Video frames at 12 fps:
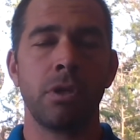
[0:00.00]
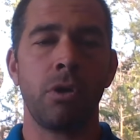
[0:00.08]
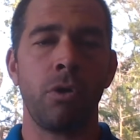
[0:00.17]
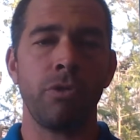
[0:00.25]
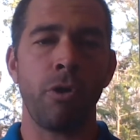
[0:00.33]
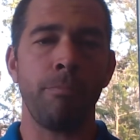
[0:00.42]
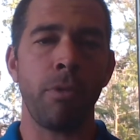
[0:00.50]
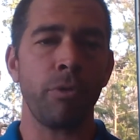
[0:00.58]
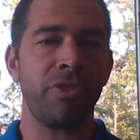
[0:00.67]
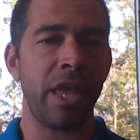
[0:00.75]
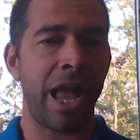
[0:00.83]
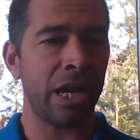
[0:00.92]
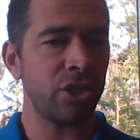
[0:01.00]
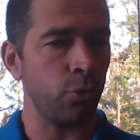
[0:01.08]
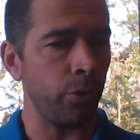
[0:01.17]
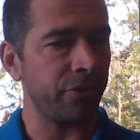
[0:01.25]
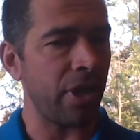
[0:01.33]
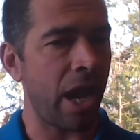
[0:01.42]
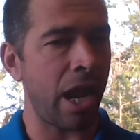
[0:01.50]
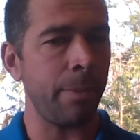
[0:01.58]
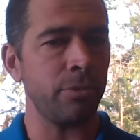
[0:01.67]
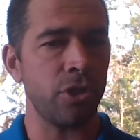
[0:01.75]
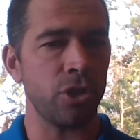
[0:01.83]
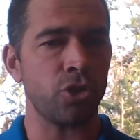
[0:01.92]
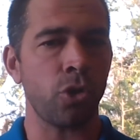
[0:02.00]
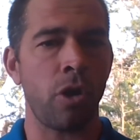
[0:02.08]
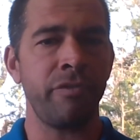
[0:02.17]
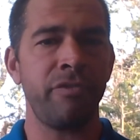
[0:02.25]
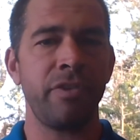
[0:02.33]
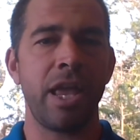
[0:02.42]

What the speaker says: although both the actual time to the trough